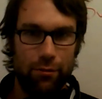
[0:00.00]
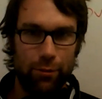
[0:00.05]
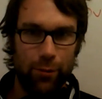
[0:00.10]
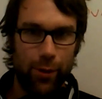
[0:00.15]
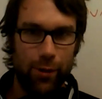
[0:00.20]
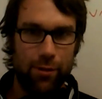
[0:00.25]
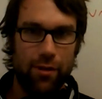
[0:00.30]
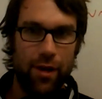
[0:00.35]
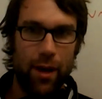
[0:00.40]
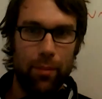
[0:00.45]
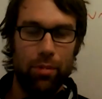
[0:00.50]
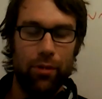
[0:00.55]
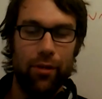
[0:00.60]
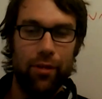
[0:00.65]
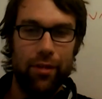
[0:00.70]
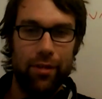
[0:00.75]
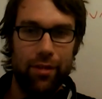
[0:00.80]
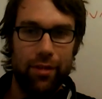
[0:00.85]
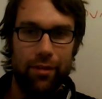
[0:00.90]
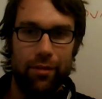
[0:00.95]
For example,
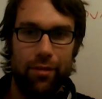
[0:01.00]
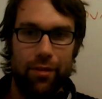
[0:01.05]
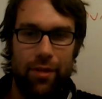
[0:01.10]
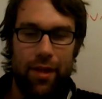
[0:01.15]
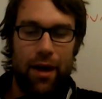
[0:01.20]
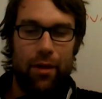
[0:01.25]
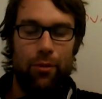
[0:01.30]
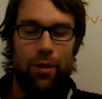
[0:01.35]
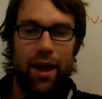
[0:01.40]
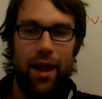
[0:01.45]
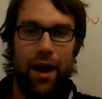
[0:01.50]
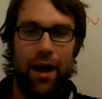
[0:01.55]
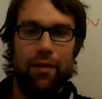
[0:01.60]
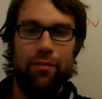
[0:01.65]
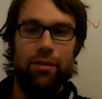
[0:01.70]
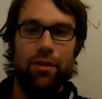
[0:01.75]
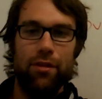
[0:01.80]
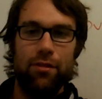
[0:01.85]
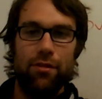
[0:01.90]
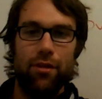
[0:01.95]
that we
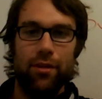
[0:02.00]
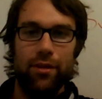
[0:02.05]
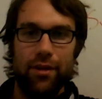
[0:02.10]
have this,